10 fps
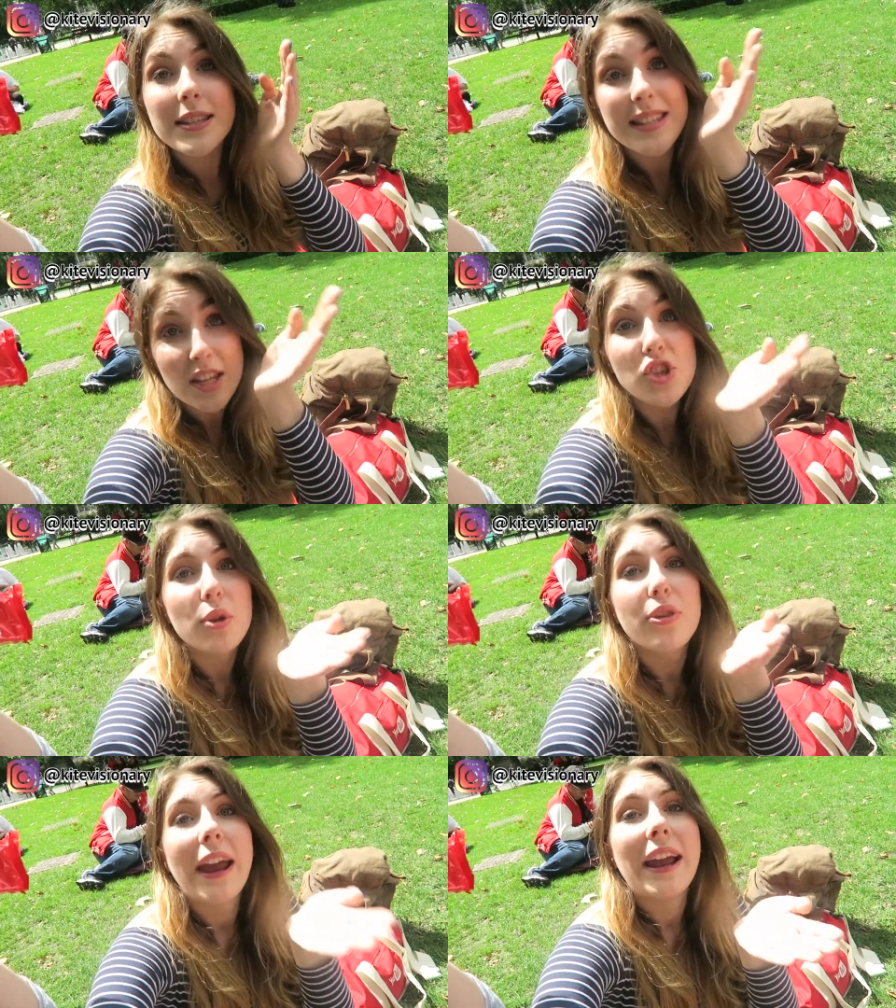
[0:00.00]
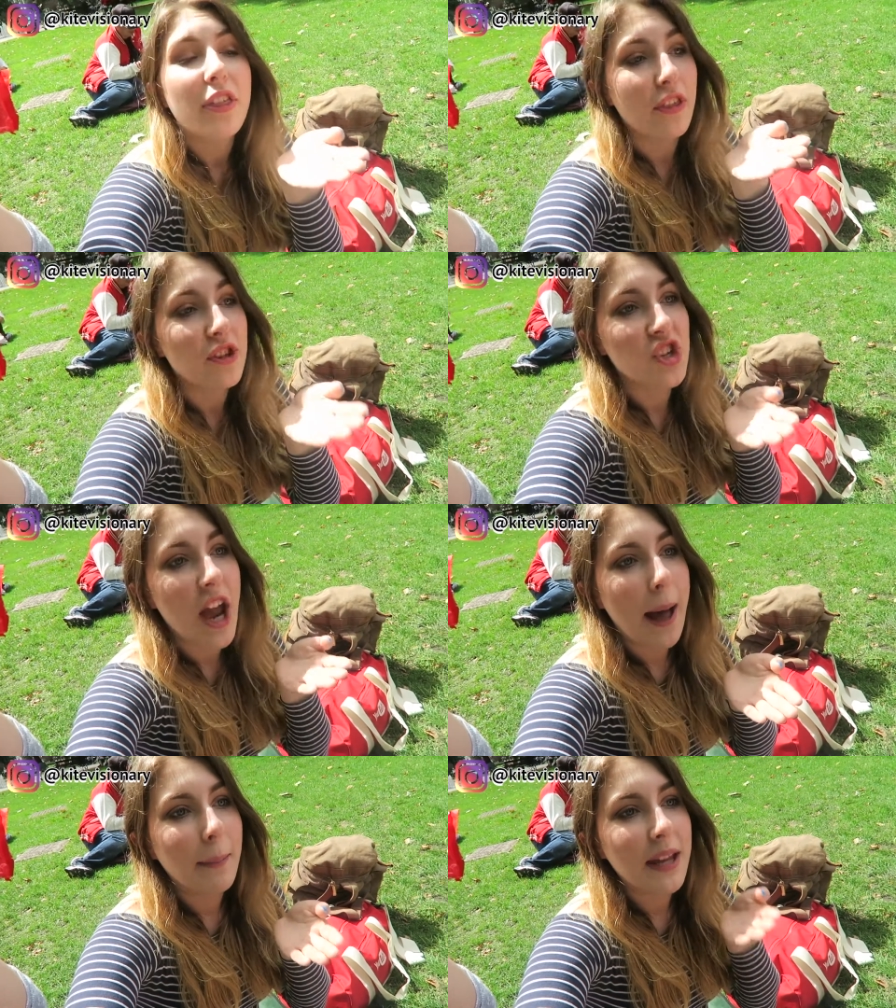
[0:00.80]
did you think that the
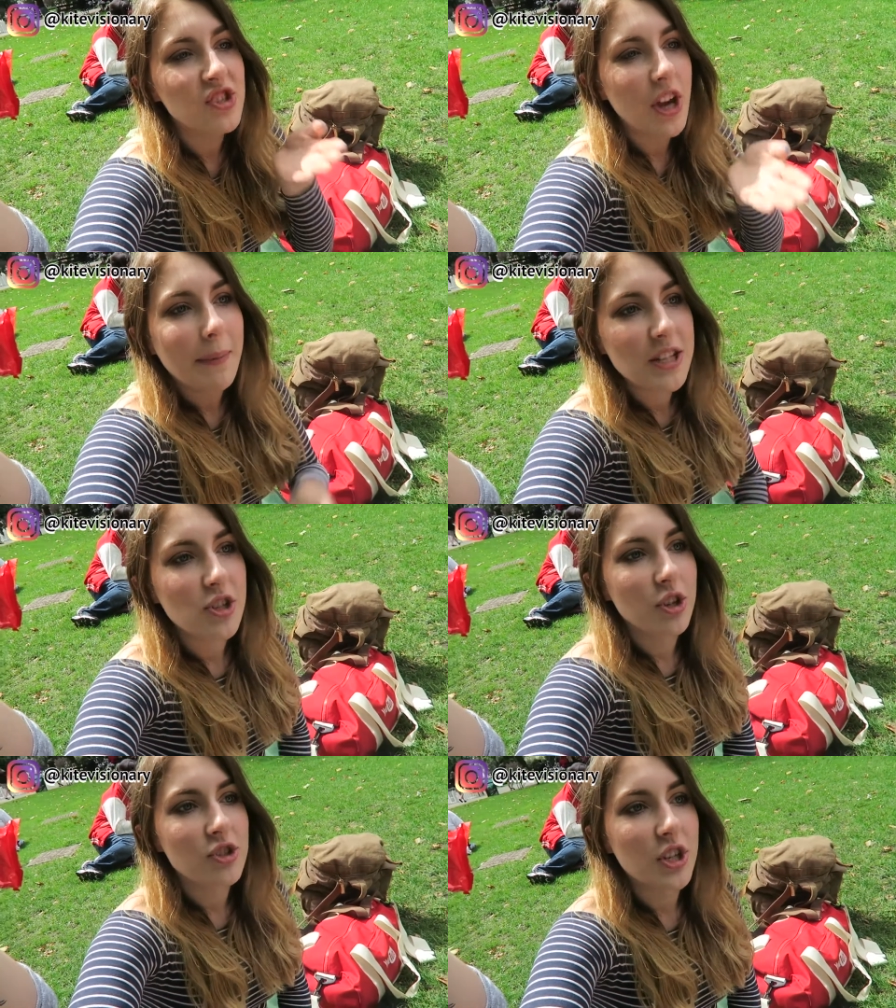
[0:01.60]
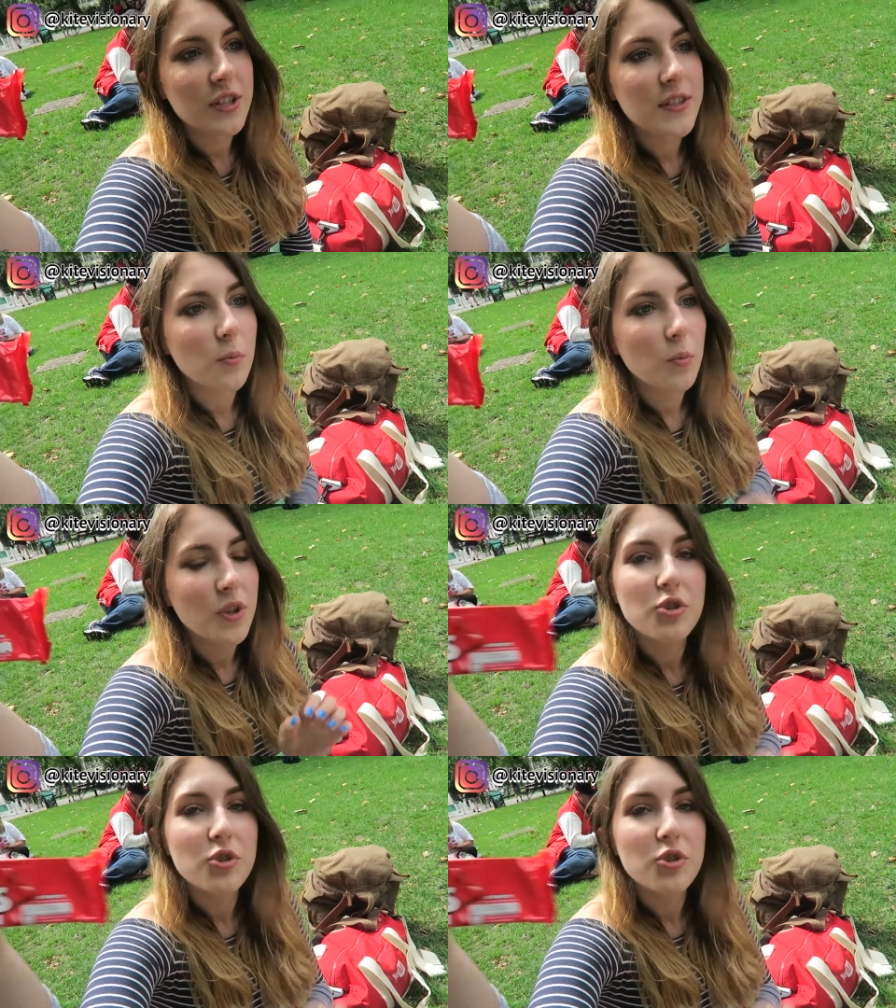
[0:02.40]
jam in Jammy Dodgers was